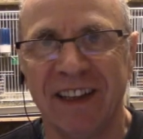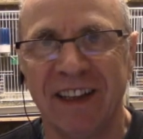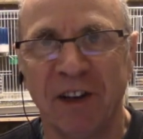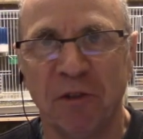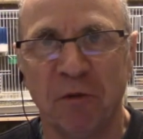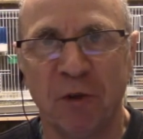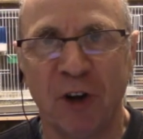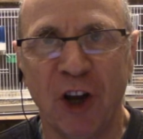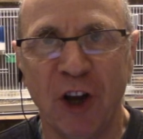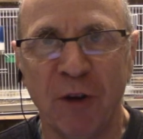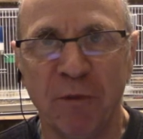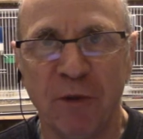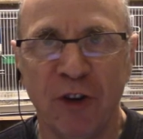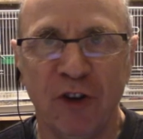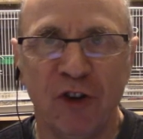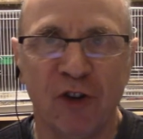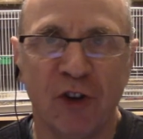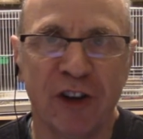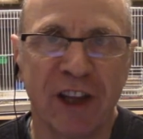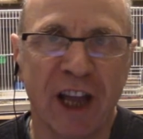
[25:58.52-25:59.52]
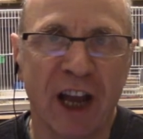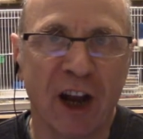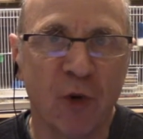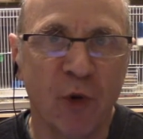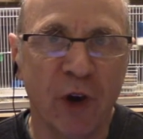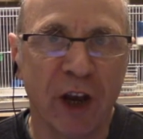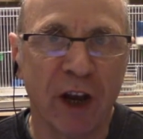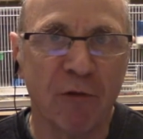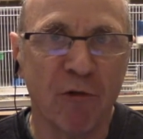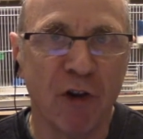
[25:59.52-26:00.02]
Well, I hope you enjoyed that
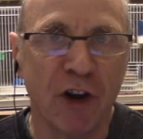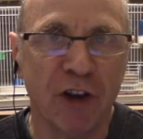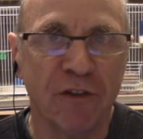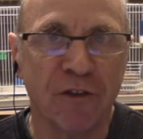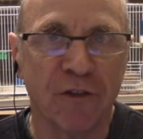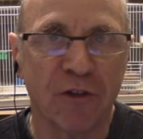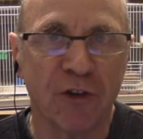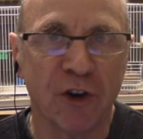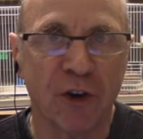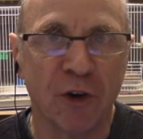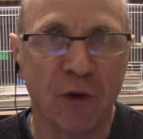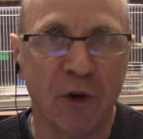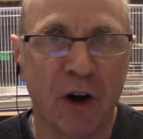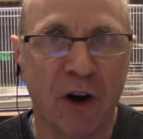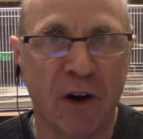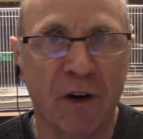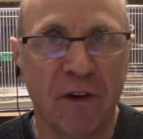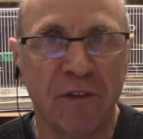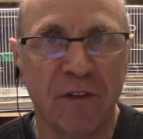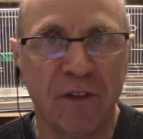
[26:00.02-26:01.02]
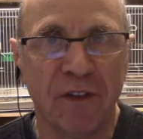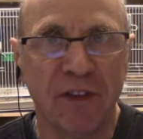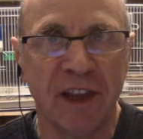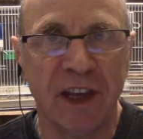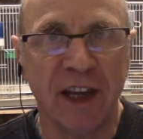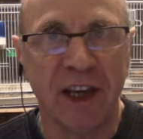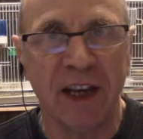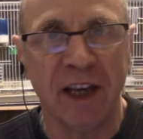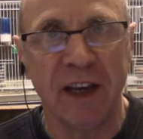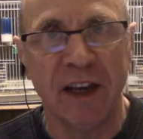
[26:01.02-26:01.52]
quick run through of
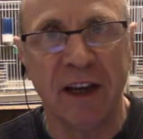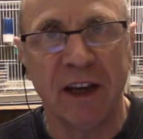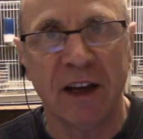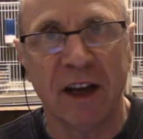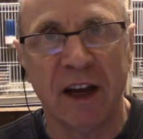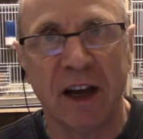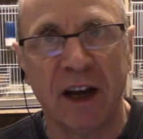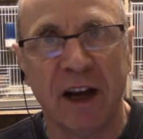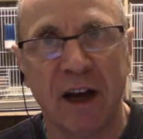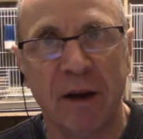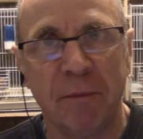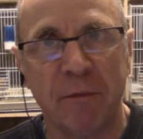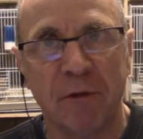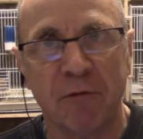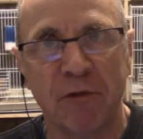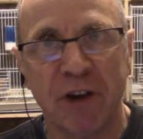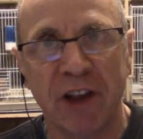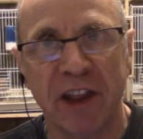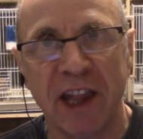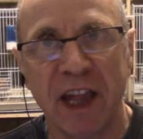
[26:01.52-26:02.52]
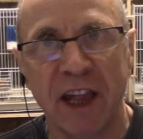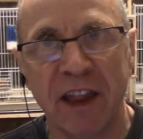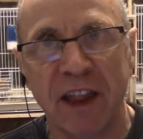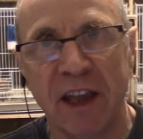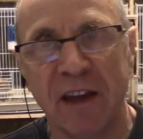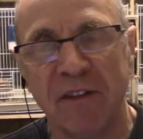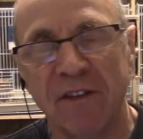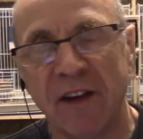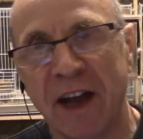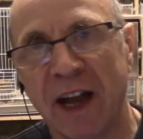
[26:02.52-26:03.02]
the
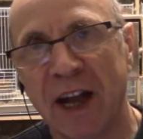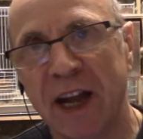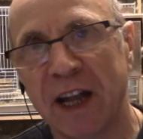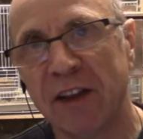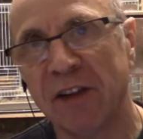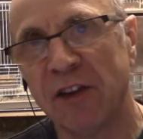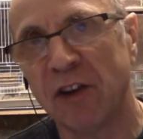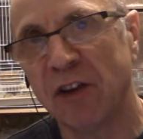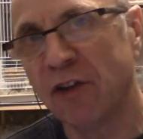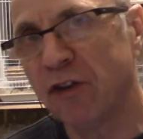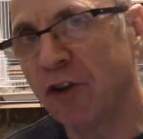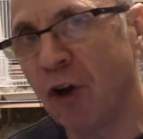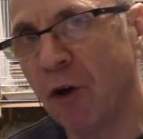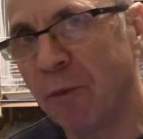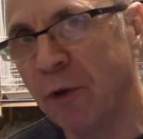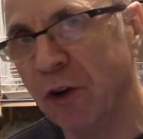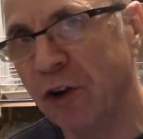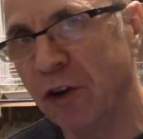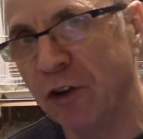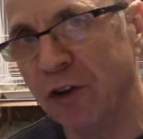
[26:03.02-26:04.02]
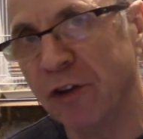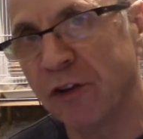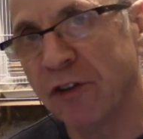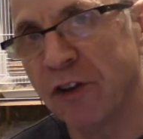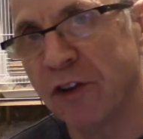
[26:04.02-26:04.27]
recessive and dominant